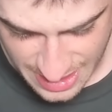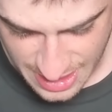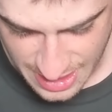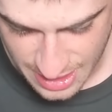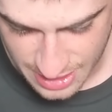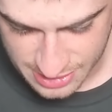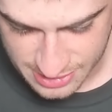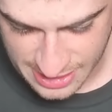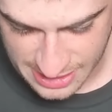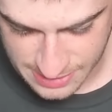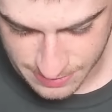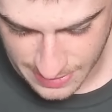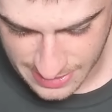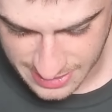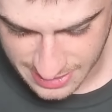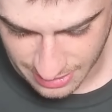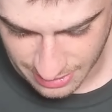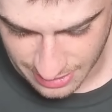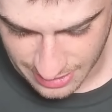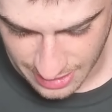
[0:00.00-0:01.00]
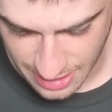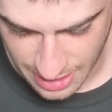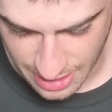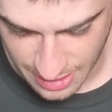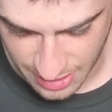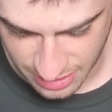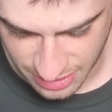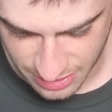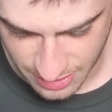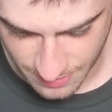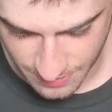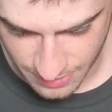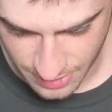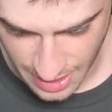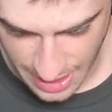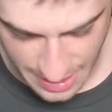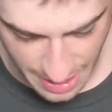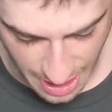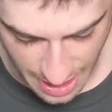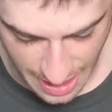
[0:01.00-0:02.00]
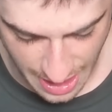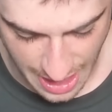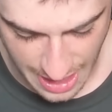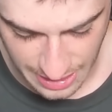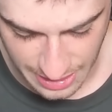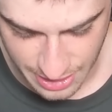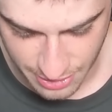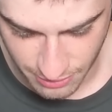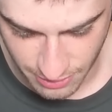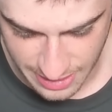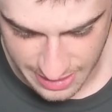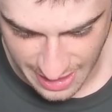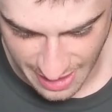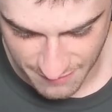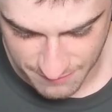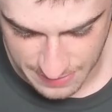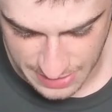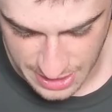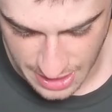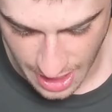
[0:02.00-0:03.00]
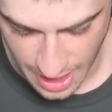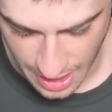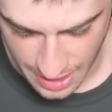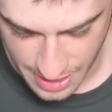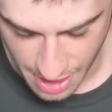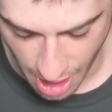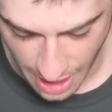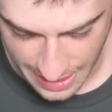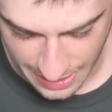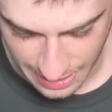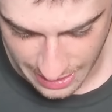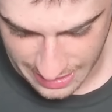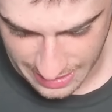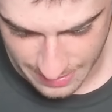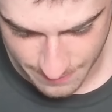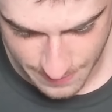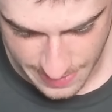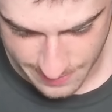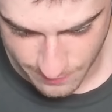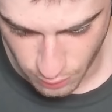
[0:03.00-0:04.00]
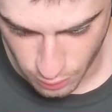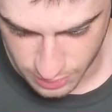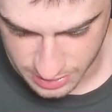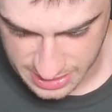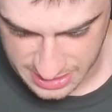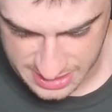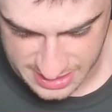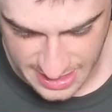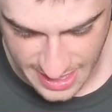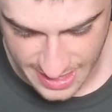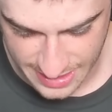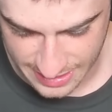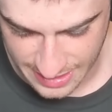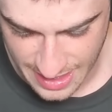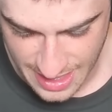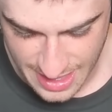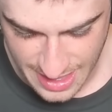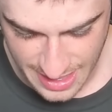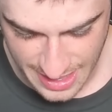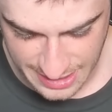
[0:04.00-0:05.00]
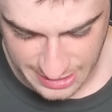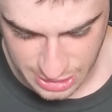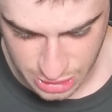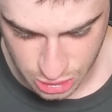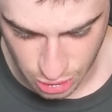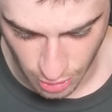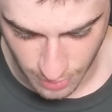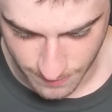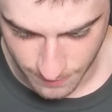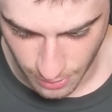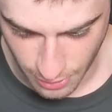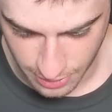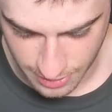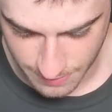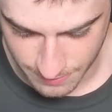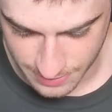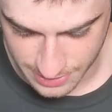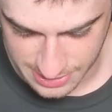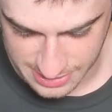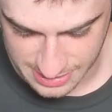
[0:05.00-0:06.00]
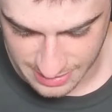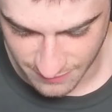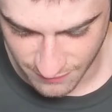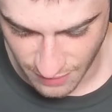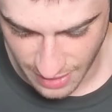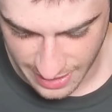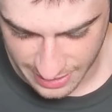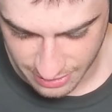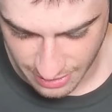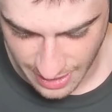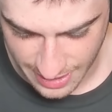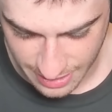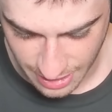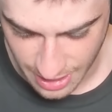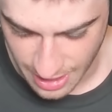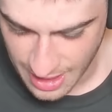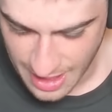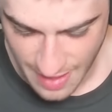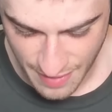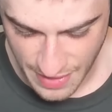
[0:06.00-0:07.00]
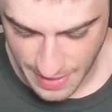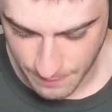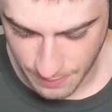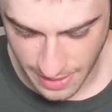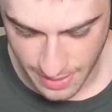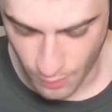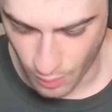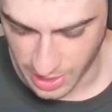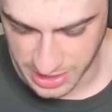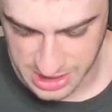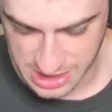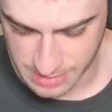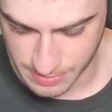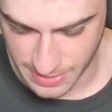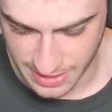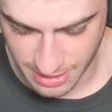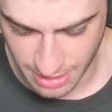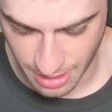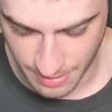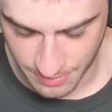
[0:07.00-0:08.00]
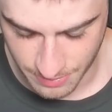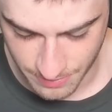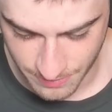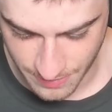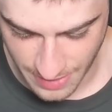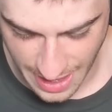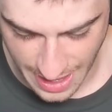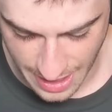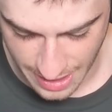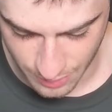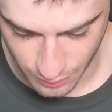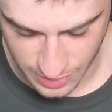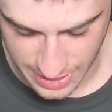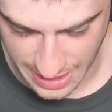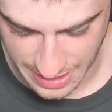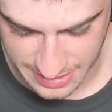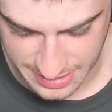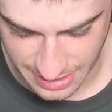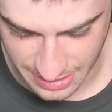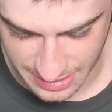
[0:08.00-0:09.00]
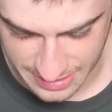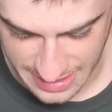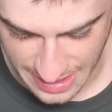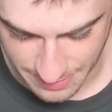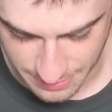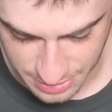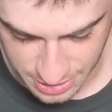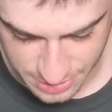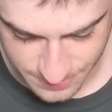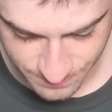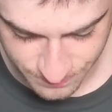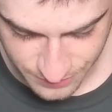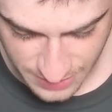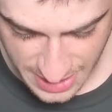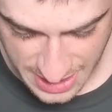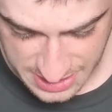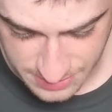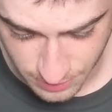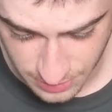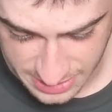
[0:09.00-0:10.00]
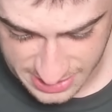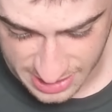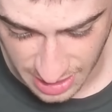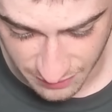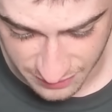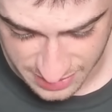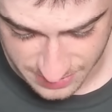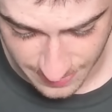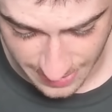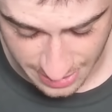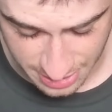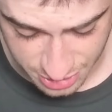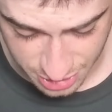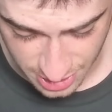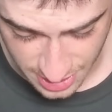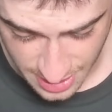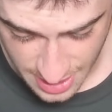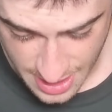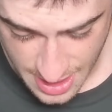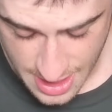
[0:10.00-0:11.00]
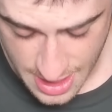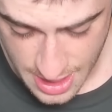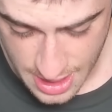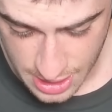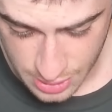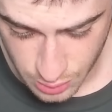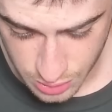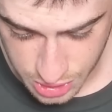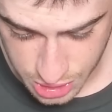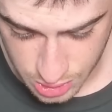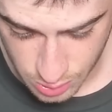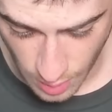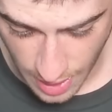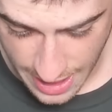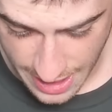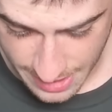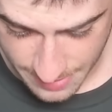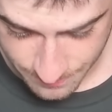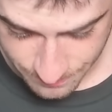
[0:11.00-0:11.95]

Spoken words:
So that's basically and I literally have been annihilating people with this deck. It's so broken because of the Firecracker. They play one Spig on them, and we get a ton of damage. It's pretty self-explanatory, which is why,